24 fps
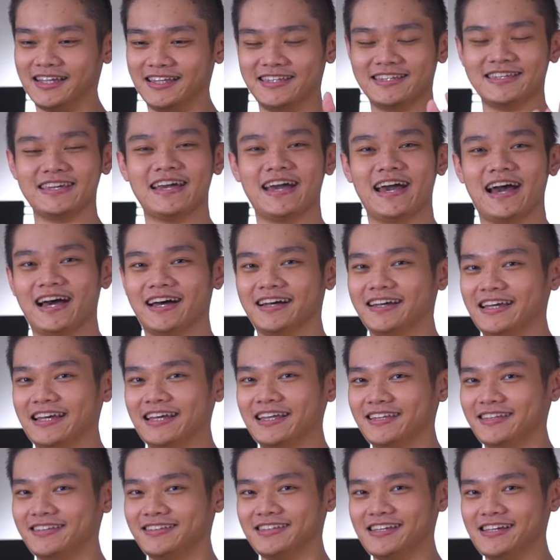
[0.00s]
yeah,
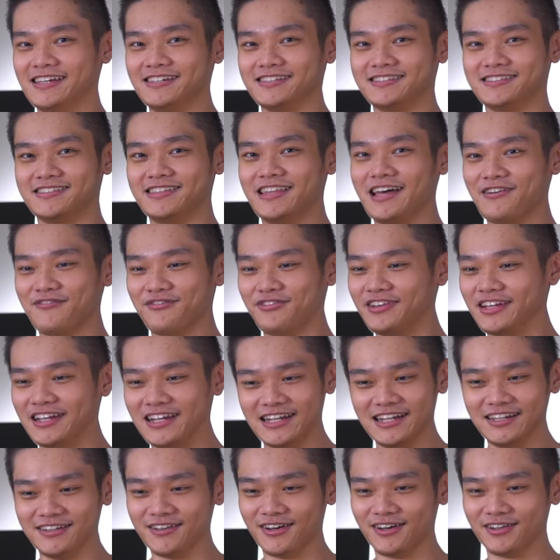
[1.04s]
it is
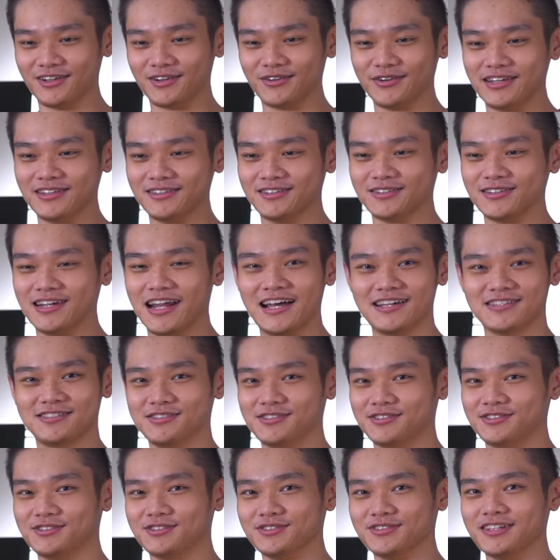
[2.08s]
definitely not going to last
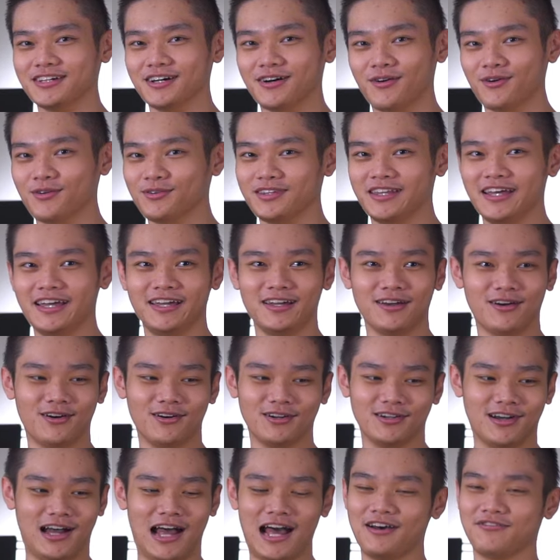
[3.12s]
you through the whole day
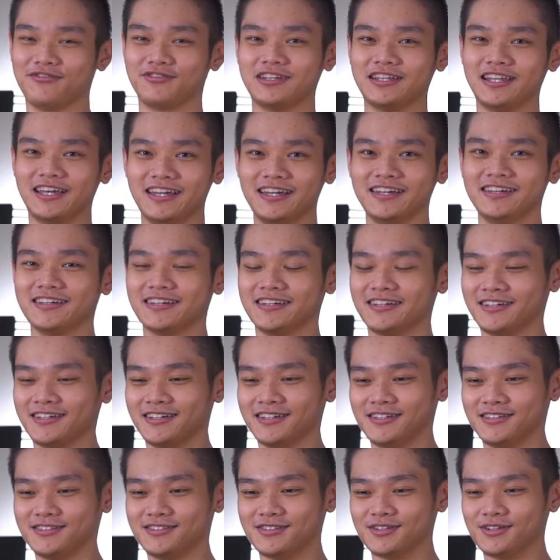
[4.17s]
or half a day.
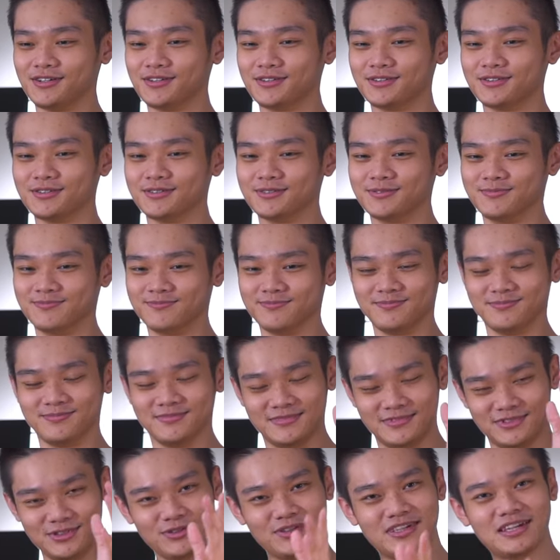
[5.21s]
So
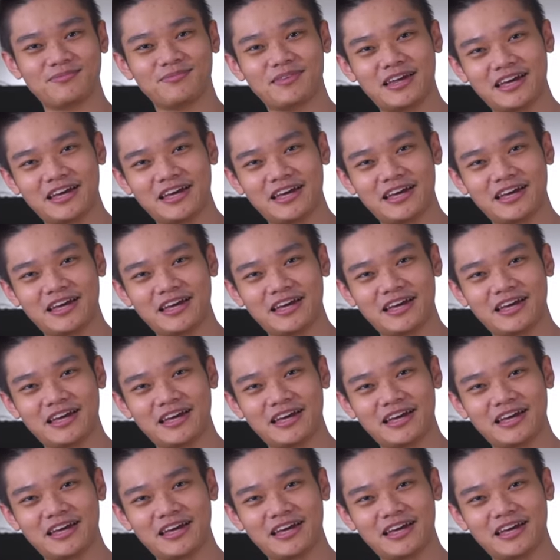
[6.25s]
do keep